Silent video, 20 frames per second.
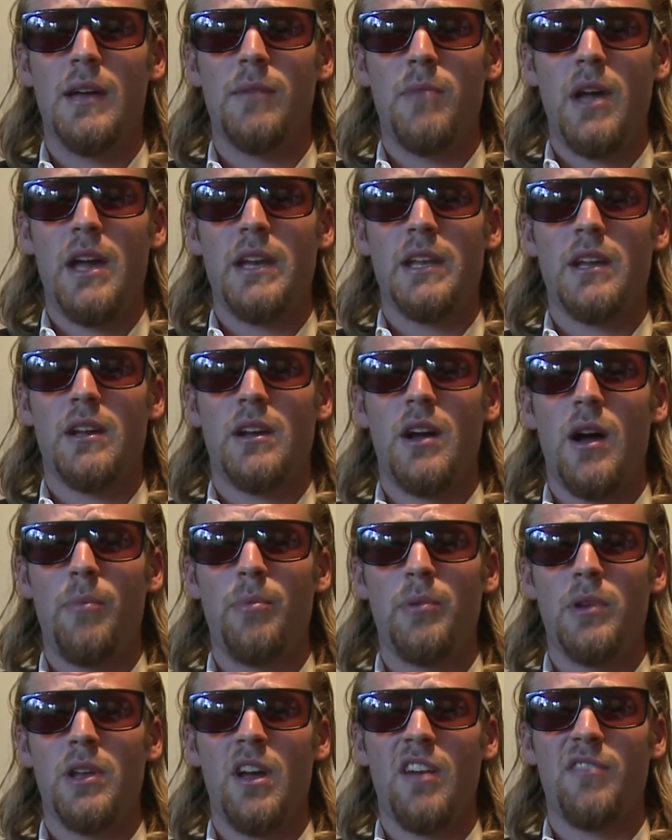Manning and
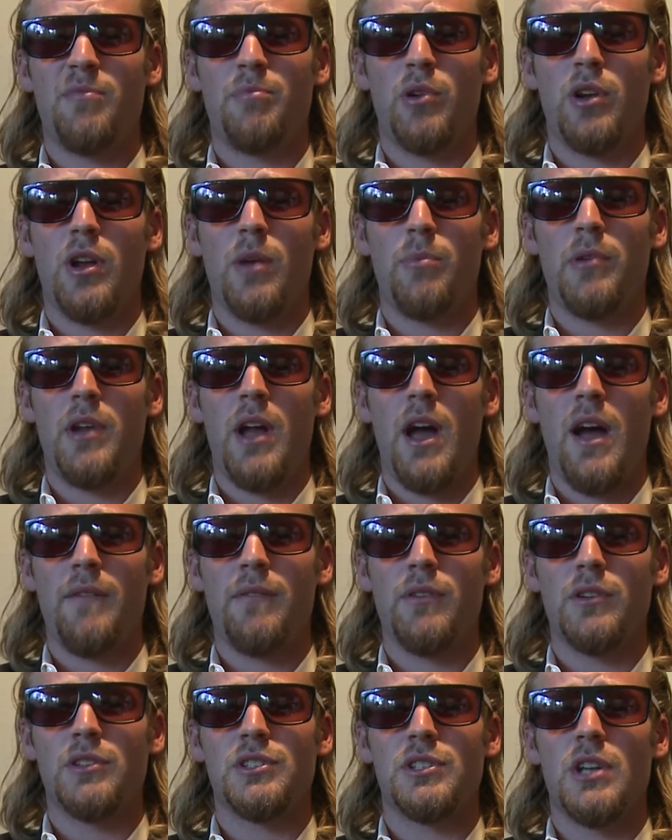company have put up an
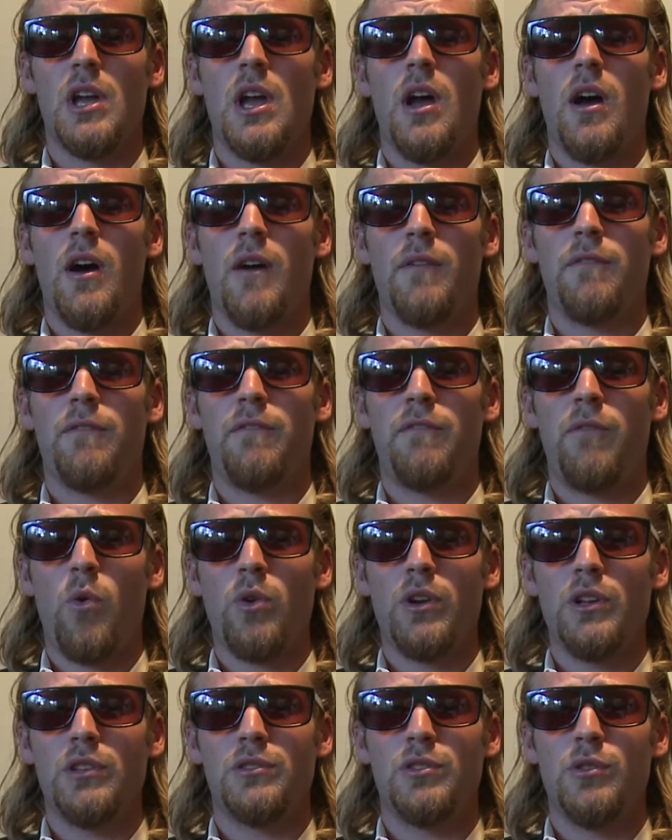average of
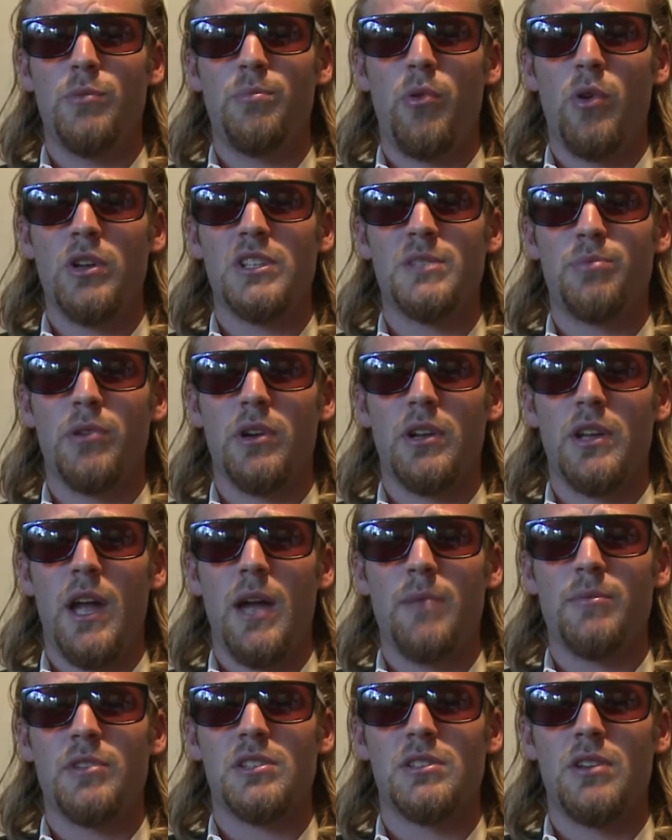42 points per
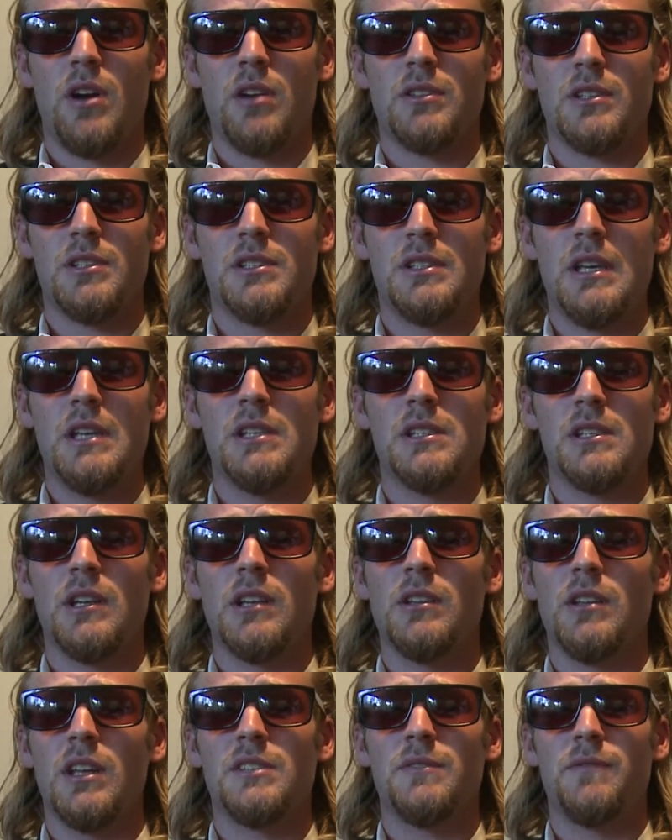game to start the season,
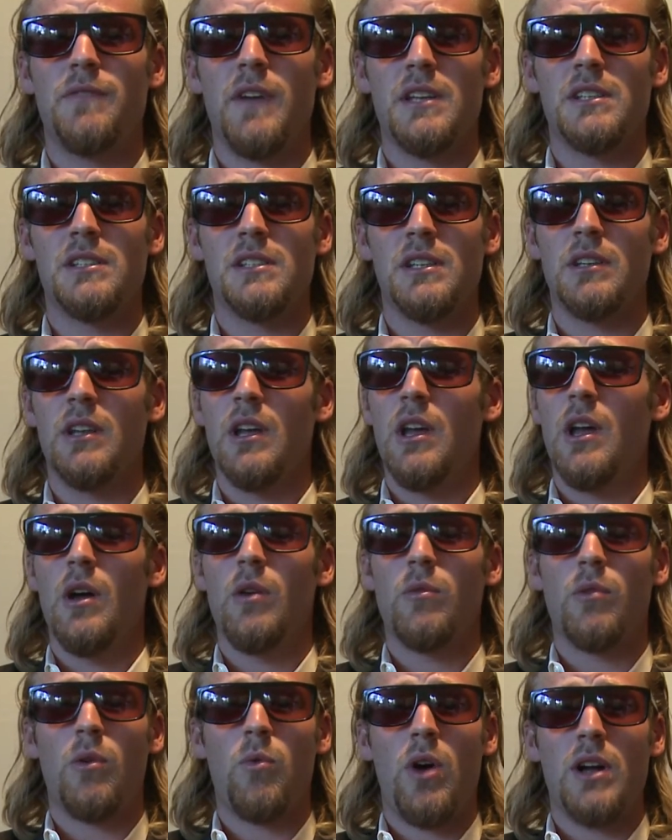and let's face it,
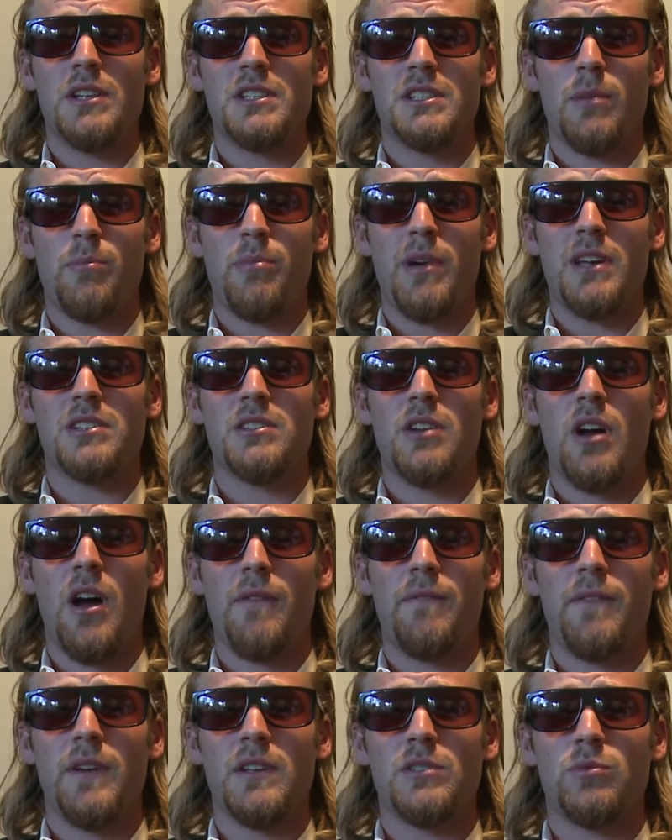we're watching the best
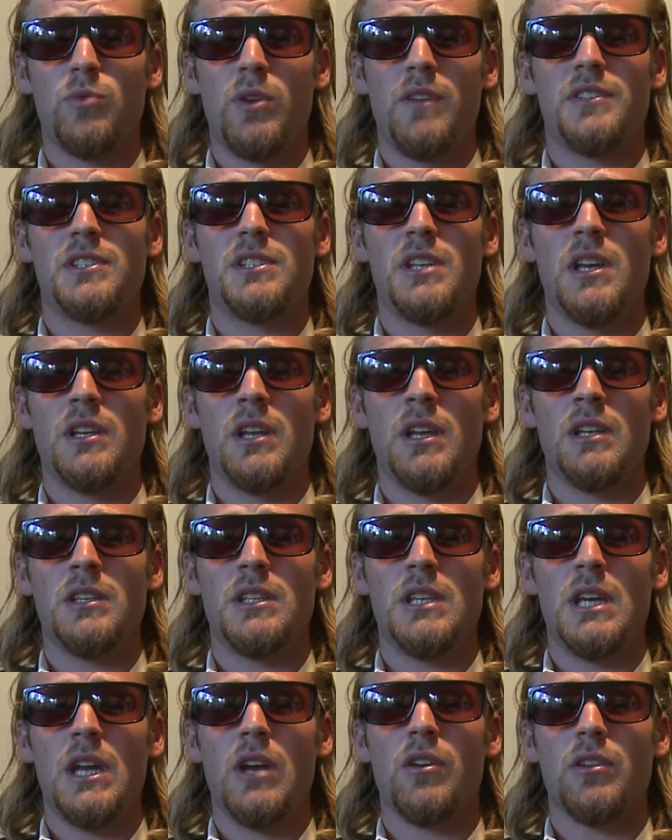offense we've seen
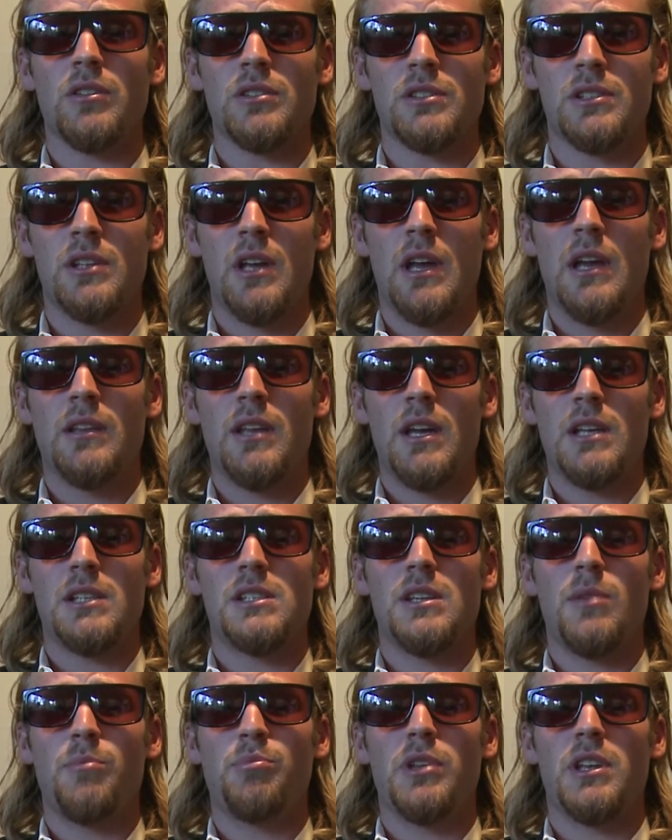in years. They
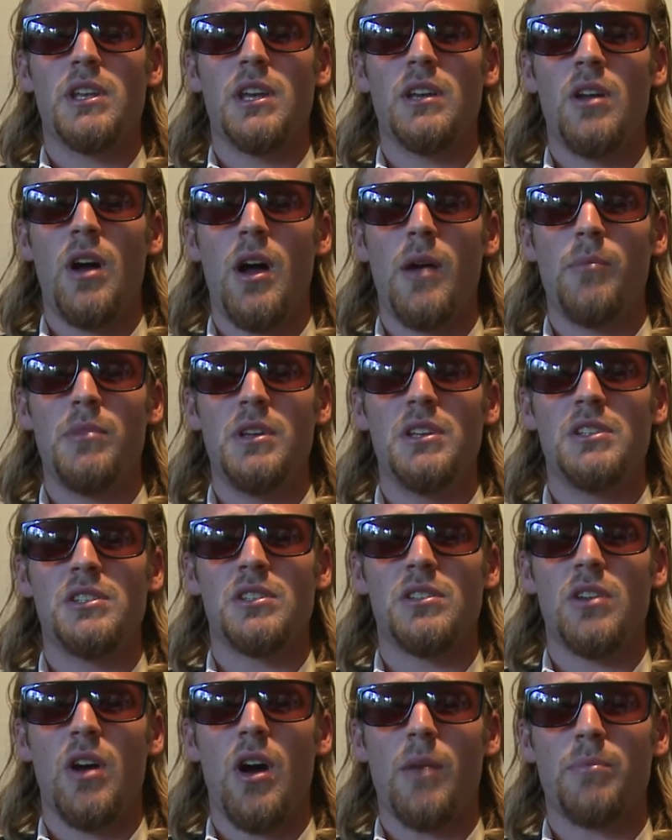simply cannot be
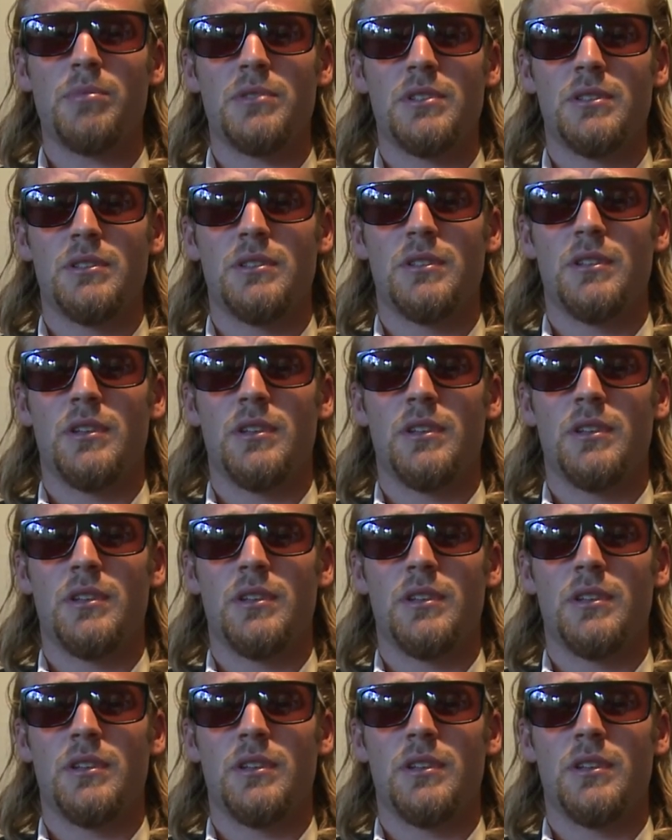stopped.